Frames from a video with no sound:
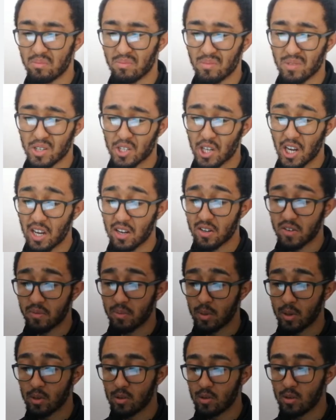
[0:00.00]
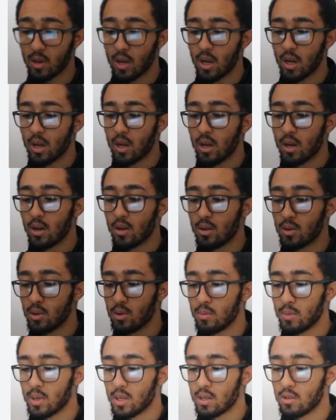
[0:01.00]
shade of blue,
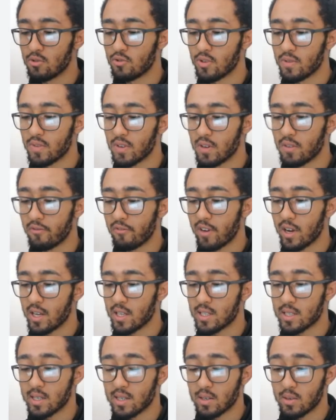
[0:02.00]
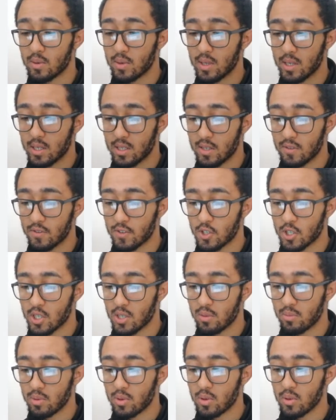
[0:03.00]
human-driven ride-hail in a different shade
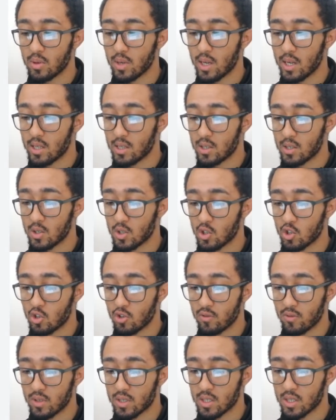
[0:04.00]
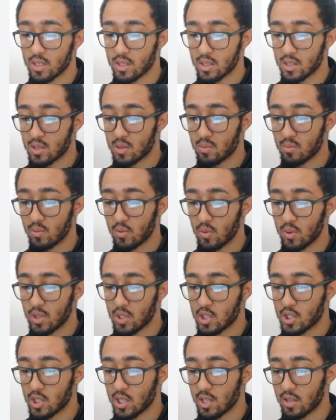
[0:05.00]
of blue, and then assurance in a smaller
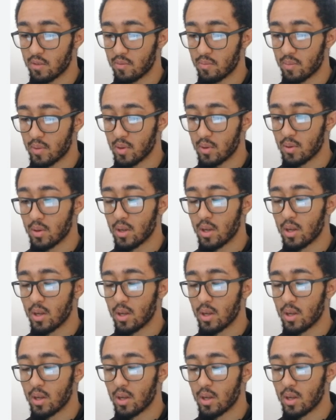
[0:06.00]
shade of blue.